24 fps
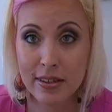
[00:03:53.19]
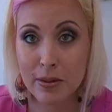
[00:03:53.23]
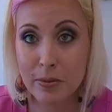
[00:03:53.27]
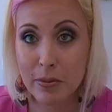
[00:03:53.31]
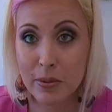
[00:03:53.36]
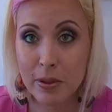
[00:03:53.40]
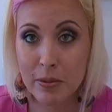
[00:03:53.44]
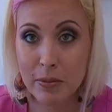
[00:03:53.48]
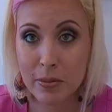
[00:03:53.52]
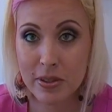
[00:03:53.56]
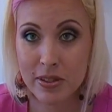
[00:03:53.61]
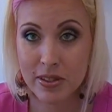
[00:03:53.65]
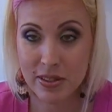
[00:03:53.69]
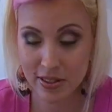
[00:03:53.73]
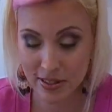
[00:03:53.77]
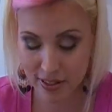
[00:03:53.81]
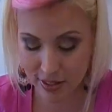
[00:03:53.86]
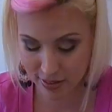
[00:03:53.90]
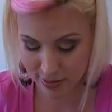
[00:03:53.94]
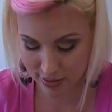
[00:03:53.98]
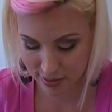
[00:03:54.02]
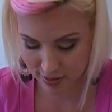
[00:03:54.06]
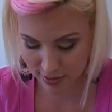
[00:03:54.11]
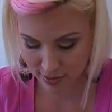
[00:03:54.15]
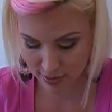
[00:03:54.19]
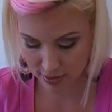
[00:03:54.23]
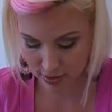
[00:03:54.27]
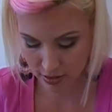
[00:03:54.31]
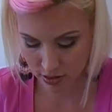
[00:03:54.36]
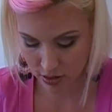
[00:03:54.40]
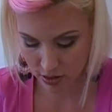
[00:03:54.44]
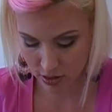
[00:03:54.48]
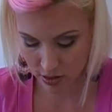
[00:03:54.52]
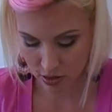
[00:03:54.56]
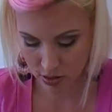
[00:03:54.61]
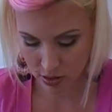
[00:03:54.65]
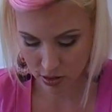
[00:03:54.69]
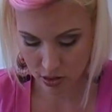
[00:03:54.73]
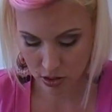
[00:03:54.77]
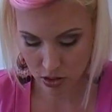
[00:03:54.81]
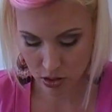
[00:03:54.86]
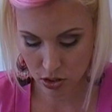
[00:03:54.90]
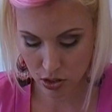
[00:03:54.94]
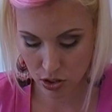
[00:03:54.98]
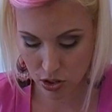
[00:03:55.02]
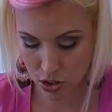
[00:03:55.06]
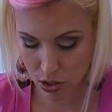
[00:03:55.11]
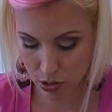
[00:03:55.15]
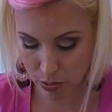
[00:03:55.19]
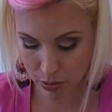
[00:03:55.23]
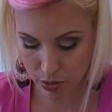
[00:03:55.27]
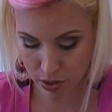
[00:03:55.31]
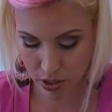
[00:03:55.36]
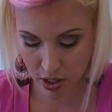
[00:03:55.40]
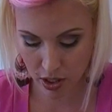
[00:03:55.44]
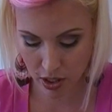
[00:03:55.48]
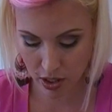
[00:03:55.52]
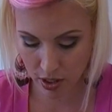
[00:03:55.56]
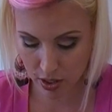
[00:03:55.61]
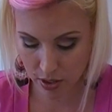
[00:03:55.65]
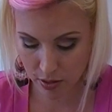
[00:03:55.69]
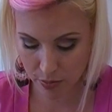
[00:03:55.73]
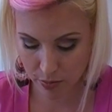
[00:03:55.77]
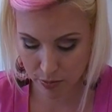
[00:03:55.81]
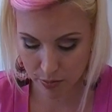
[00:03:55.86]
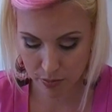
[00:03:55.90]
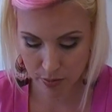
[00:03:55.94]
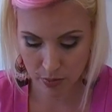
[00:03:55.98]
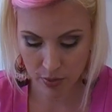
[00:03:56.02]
you're pretty much gonna do pretty good.